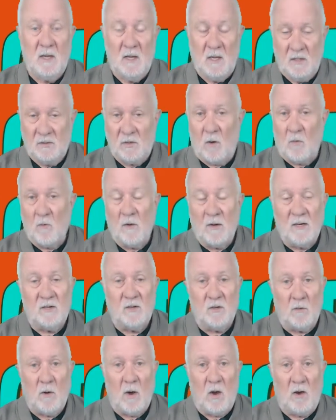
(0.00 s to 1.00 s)
So I really
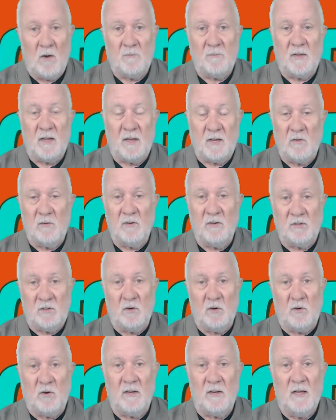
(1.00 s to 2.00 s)
do hope that you
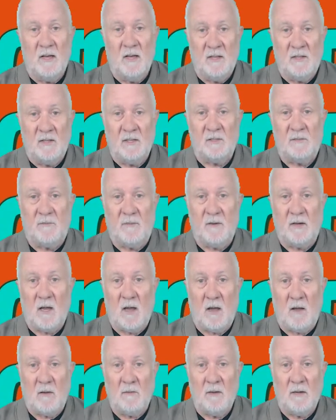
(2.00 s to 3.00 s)
enjoy this
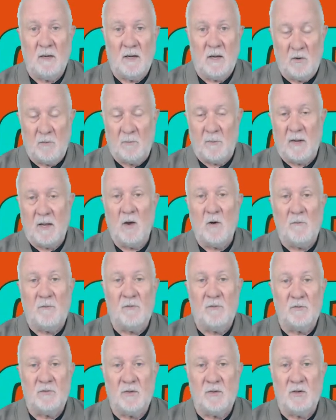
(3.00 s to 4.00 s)
video. It'll be
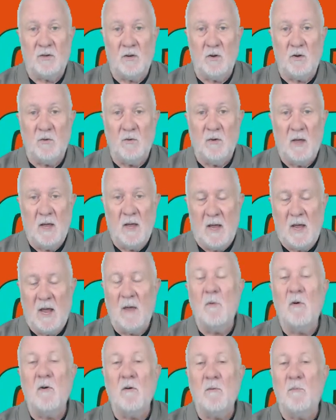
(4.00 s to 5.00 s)
helpful to you, and
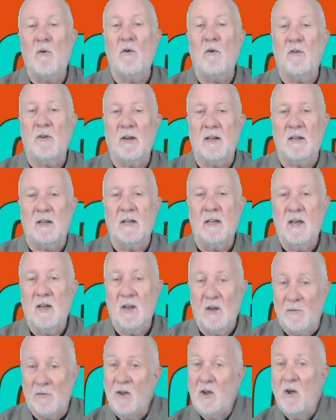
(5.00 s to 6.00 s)
more importantly,
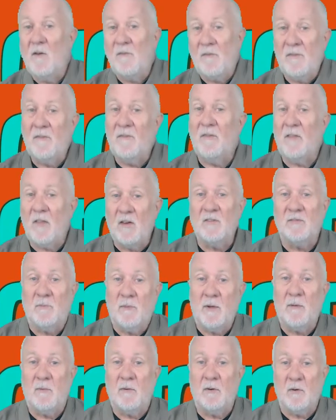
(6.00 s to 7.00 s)
it'll be helpful for those
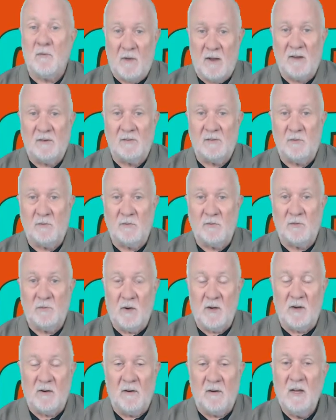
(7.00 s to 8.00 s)
people around you as
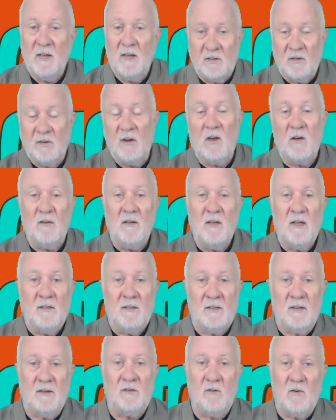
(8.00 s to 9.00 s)
well to know
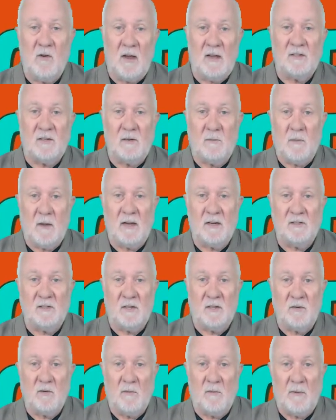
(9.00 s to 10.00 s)
that you're actually
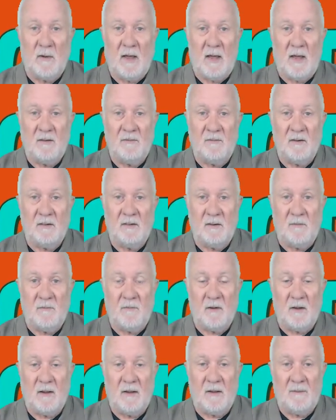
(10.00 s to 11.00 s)
managing your behavior
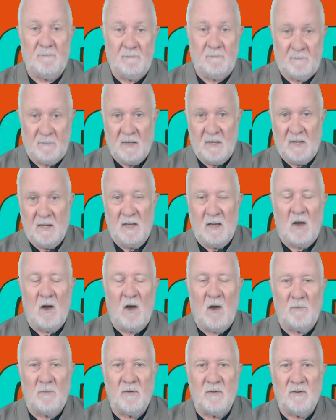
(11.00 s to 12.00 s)
differently. I
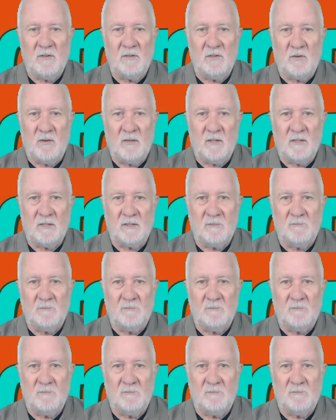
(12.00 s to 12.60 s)
hope you enjoy this.